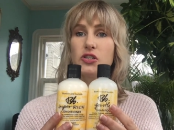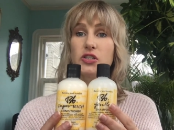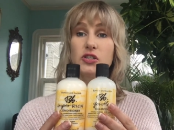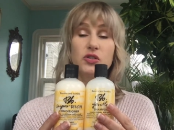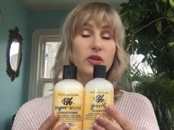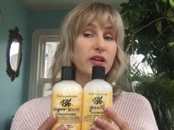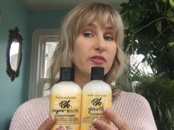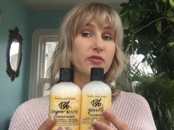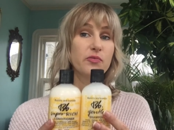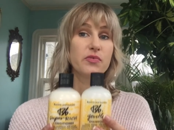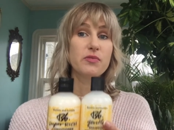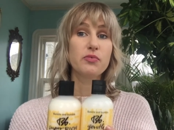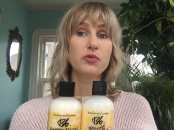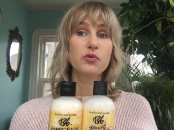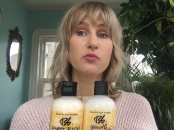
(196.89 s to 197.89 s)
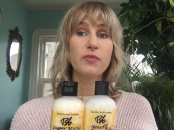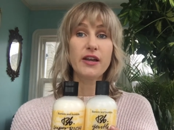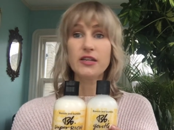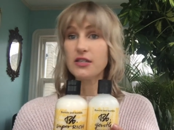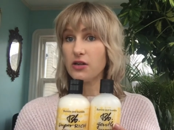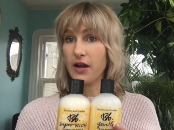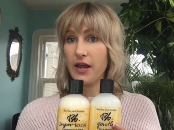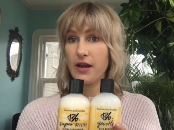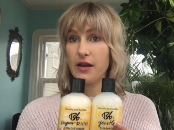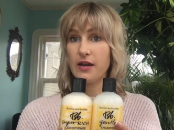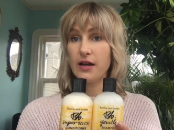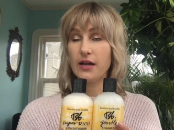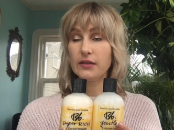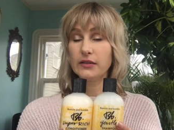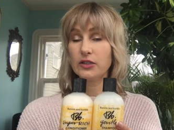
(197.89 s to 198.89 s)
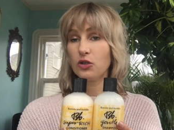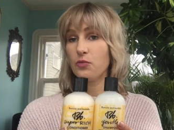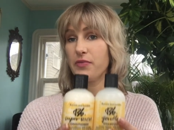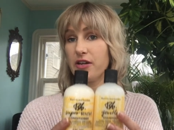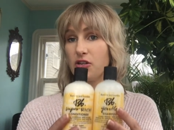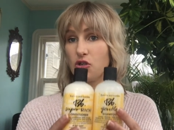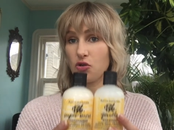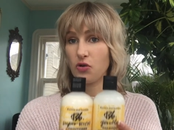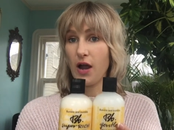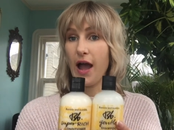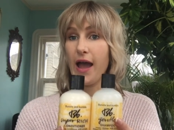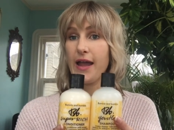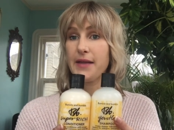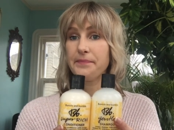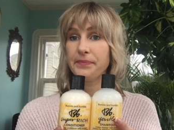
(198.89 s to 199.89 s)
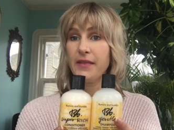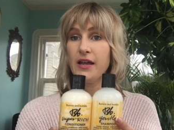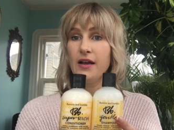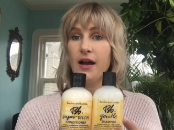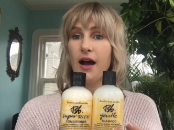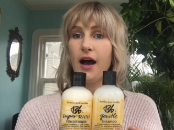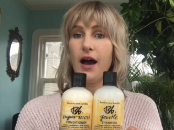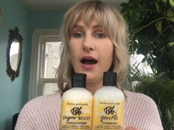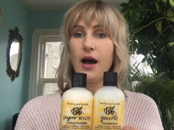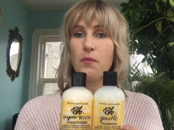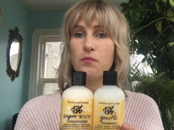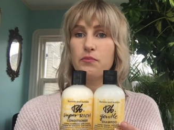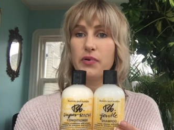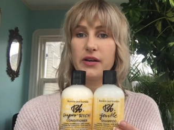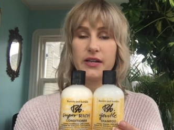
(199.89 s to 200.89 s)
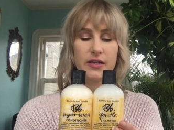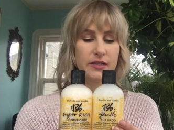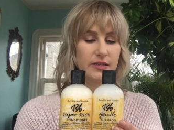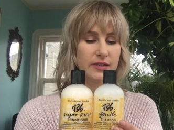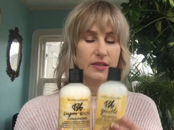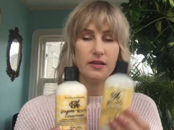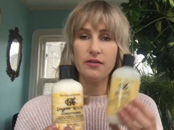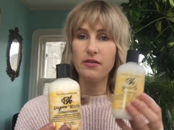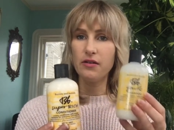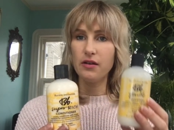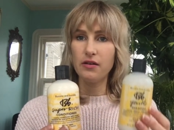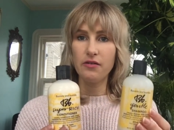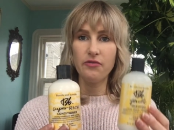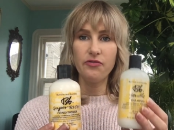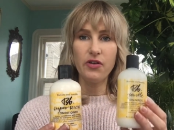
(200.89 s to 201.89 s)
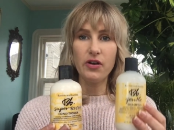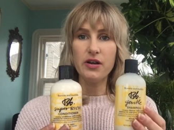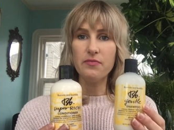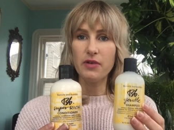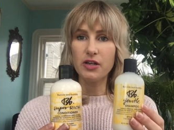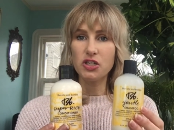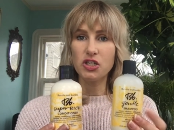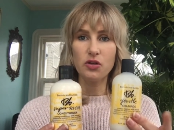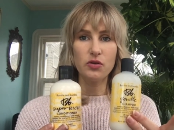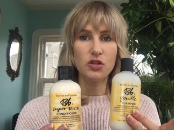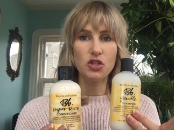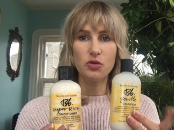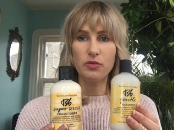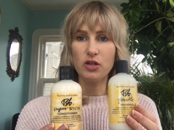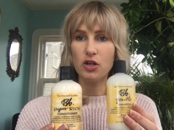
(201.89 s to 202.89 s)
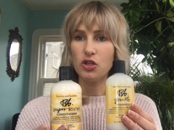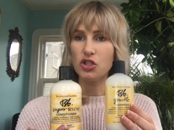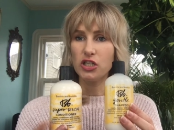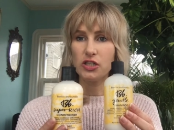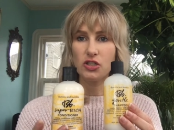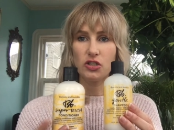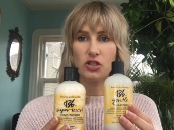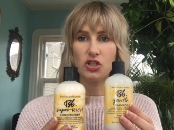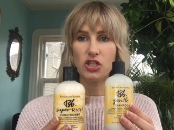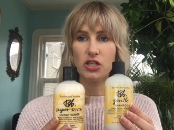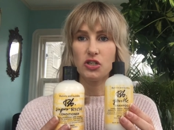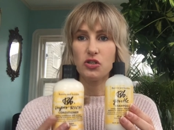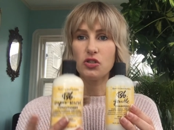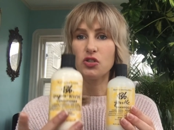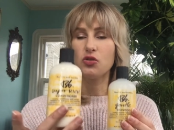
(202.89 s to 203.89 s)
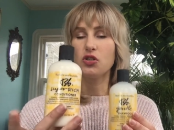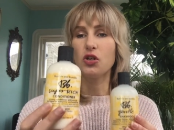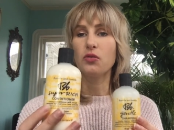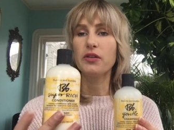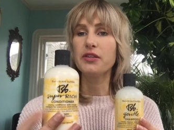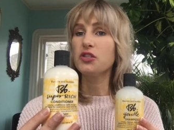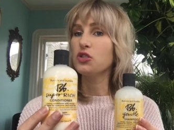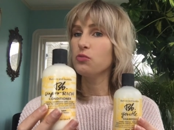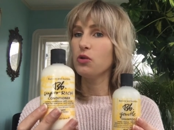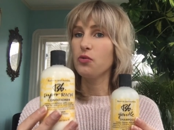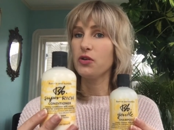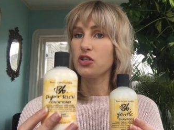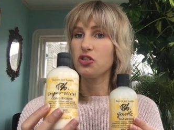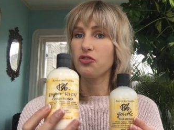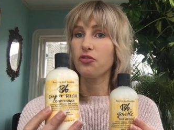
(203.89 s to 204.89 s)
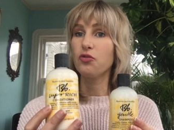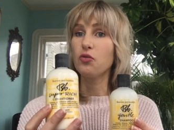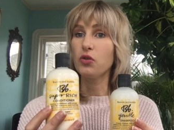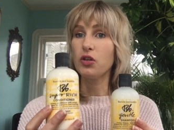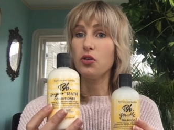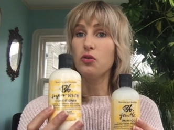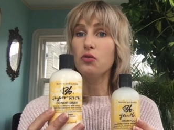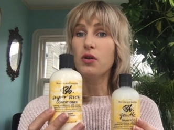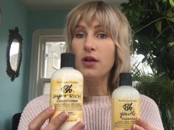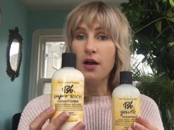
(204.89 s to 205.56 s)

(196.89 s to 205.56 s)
It's great for people who might trend a little bit dry, um, but it is very much so it should be called gentle and gentle so don't let super rich fool you